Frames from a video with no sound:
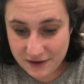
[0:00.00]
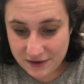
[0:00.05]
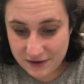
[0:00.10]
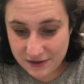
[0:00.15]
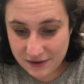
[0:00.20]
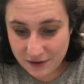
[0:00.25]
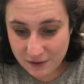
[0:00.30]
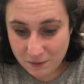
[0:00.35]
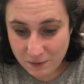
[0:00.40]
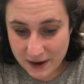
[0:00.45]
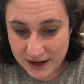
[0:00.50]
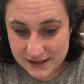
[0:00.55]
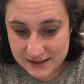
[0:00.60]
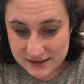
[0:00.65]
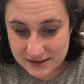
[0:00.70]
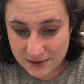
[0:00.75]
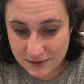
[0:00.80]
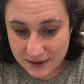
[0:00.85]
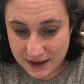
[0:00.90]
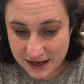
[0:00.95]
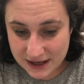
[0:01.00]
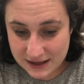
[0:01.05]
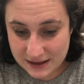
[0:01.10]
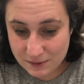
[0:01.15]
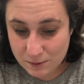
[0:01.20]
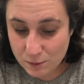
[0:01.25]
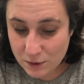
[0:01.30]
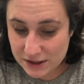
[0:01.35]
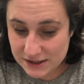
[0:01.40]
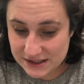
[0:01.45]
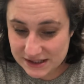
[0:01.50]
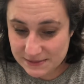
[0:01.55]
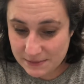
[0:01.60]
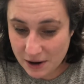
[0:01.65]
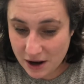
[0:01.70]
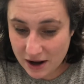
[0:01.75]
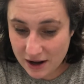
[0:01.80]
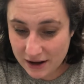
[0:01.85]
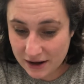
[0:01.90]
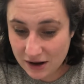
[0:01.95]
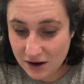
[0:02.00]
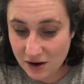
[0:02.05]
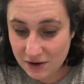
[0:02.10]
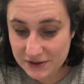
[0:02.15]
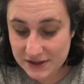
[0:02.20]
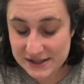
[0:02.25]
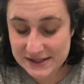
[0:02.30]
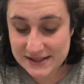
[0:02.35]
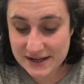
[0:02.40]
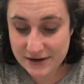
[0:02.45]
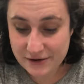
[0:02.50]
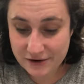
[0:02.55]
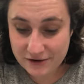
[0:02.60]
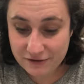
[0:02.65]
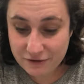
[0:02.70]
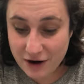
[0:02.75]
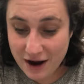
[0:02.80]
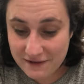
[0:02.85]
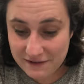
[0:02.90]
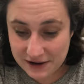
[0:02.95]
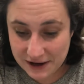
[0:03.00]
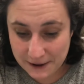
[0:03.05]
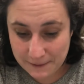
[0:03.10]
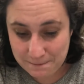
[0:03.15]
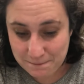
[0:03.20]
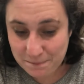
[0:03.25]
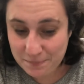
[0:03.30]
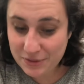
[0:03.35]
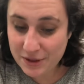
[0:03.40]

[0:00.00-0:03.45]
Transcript: their weights located in one spot called the center of gravity.